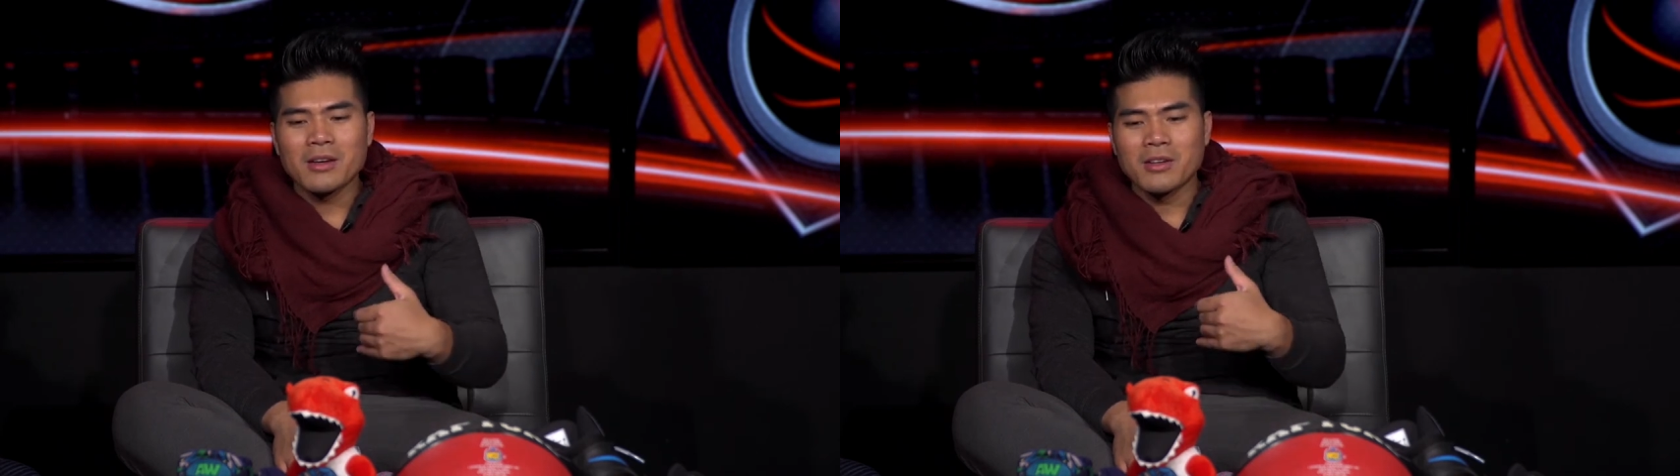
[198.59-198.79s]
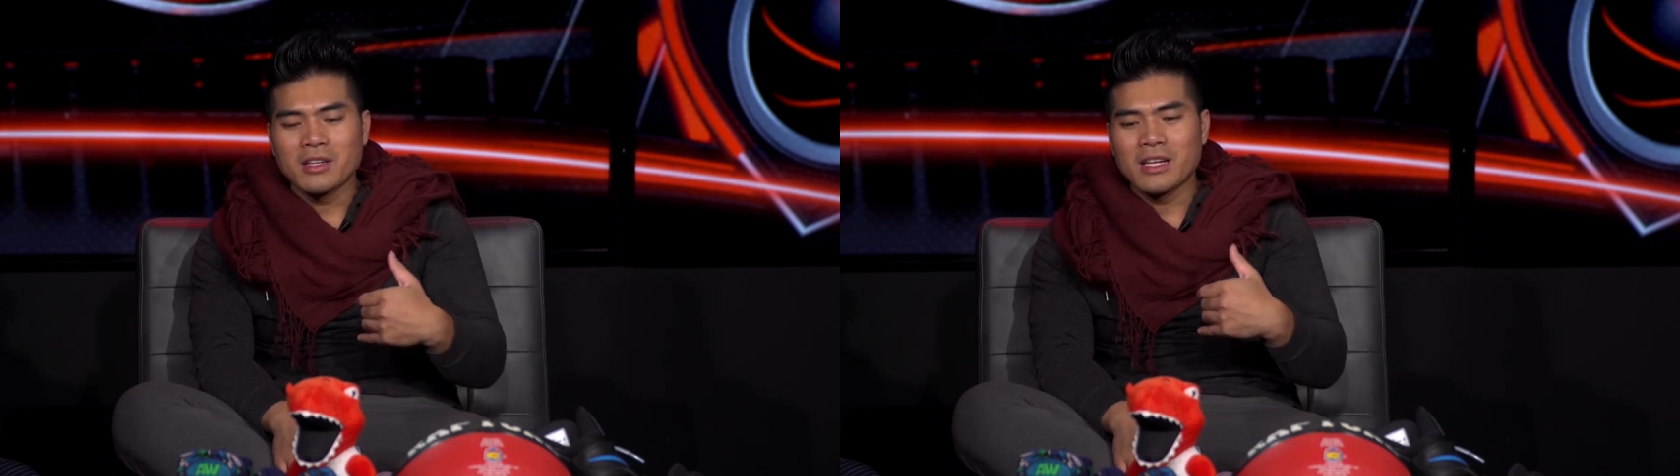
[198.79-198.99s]

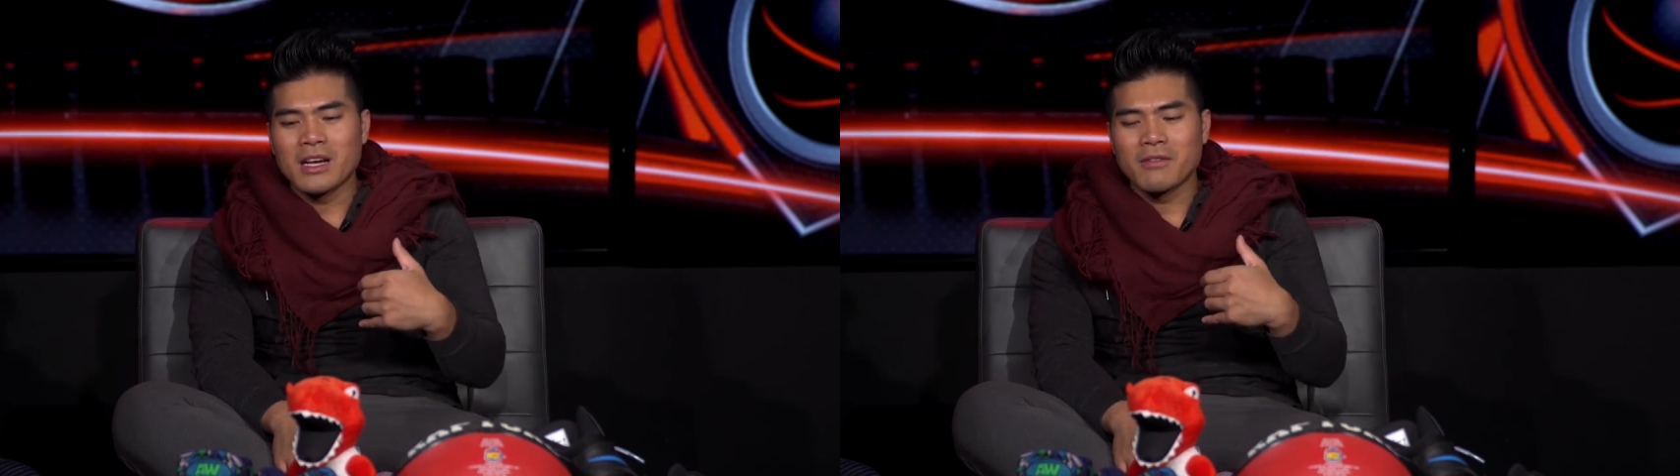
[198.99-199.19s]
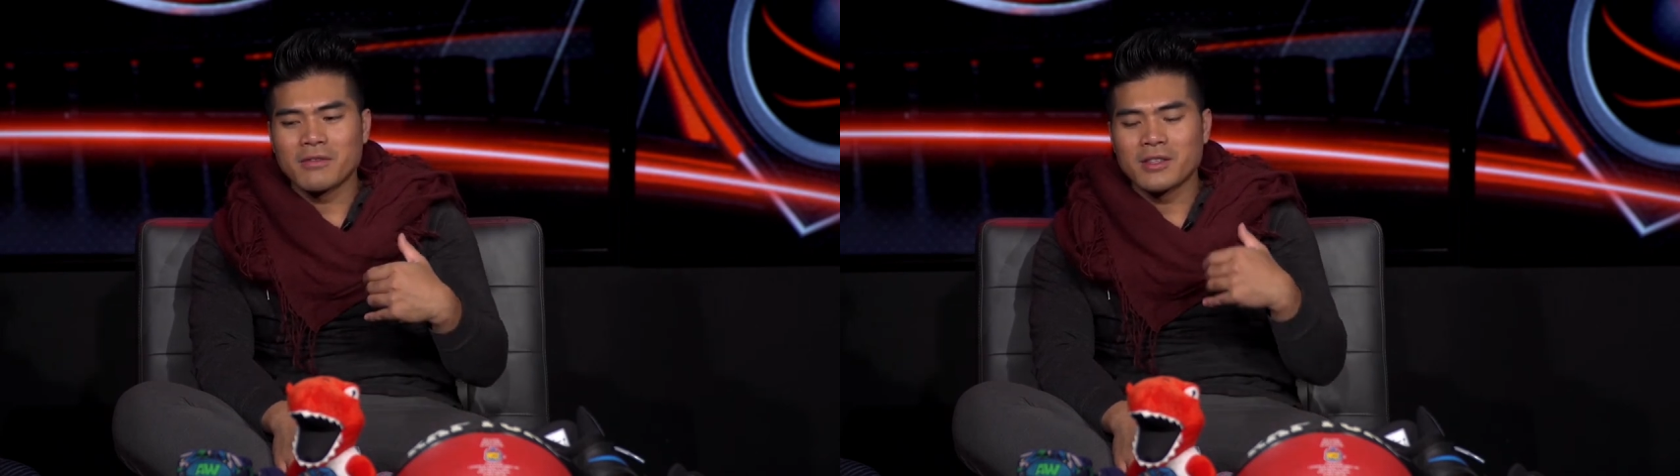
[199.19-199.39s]
could he
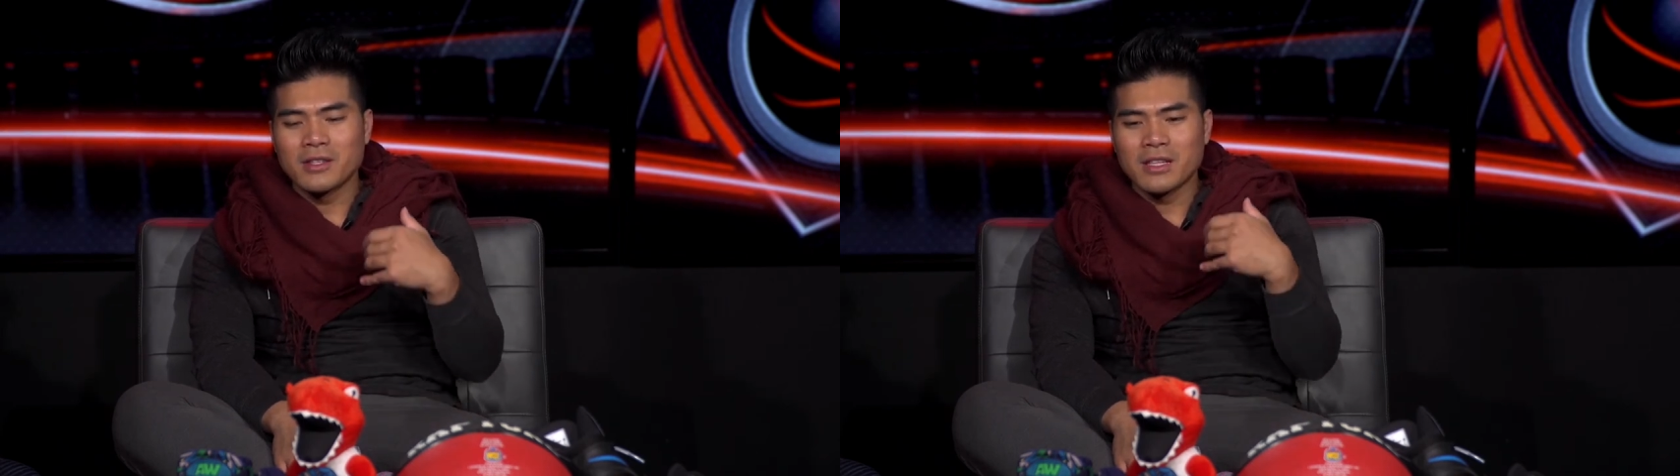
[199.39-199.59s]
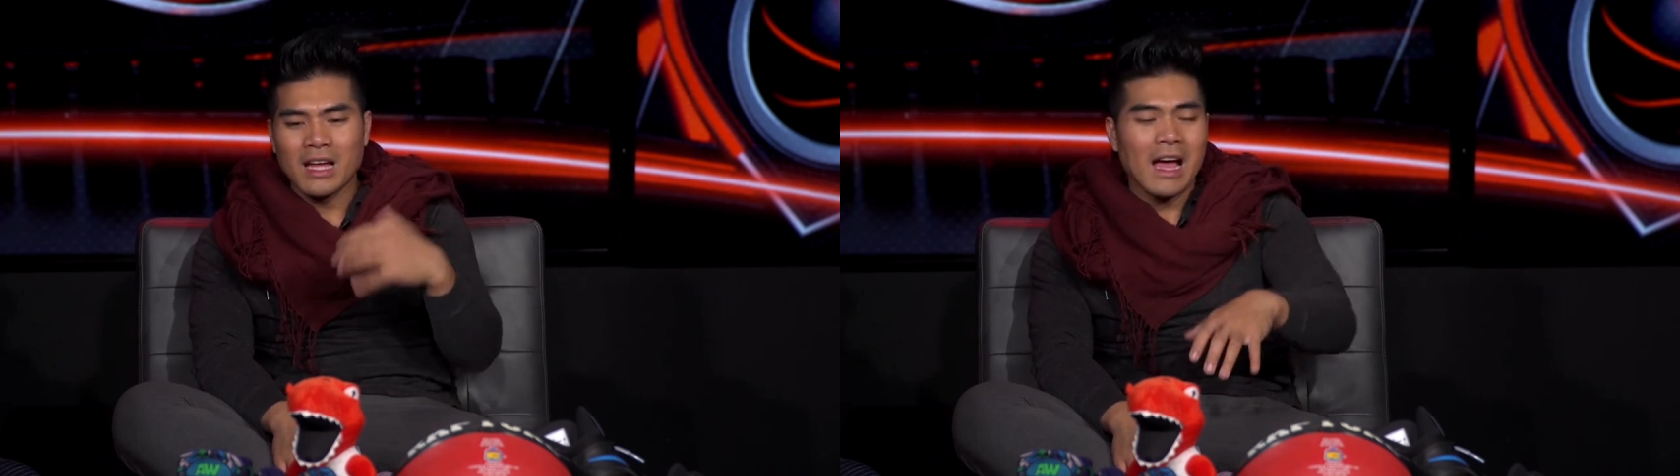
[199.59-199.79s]
have
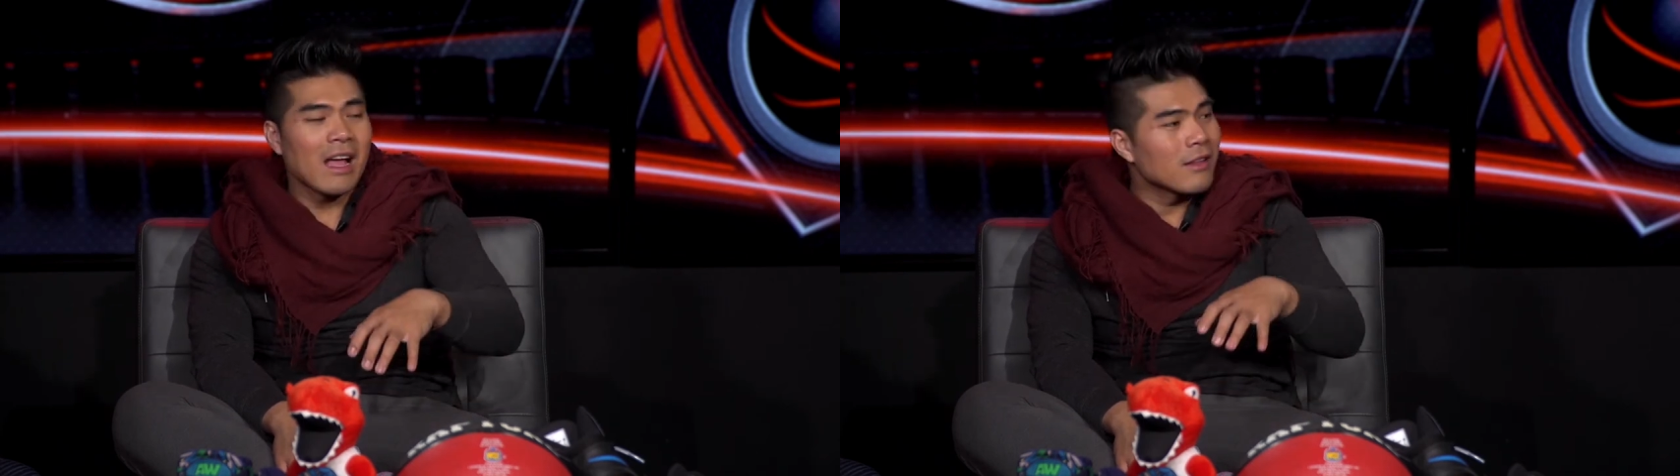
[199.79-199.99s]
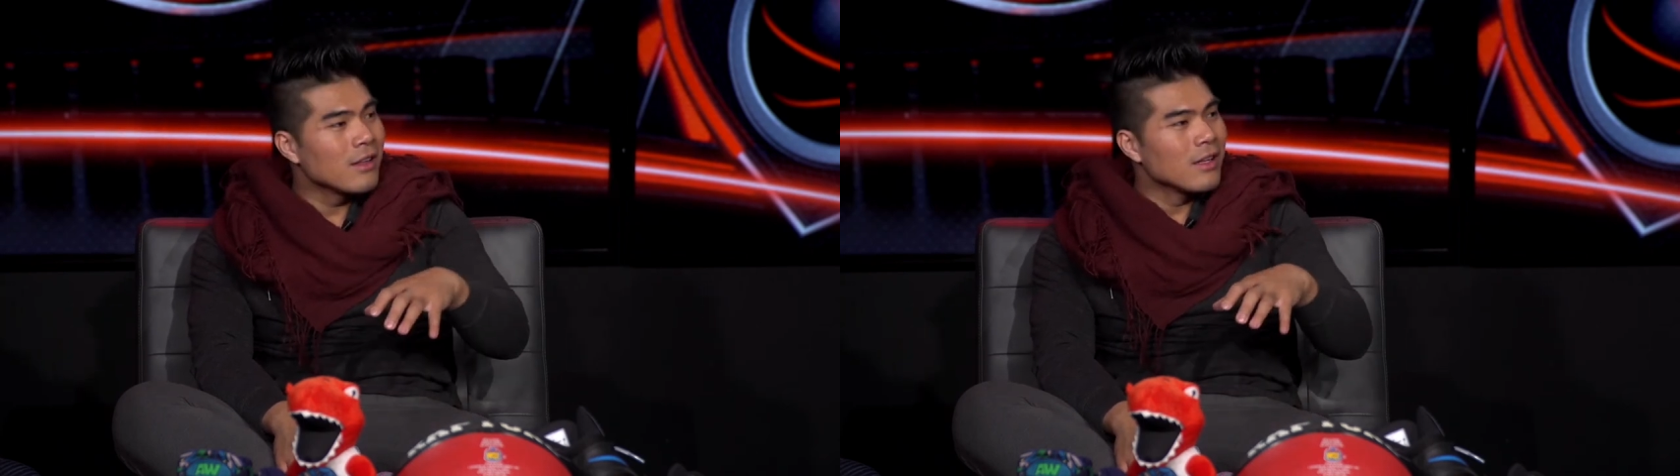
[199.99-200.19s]
had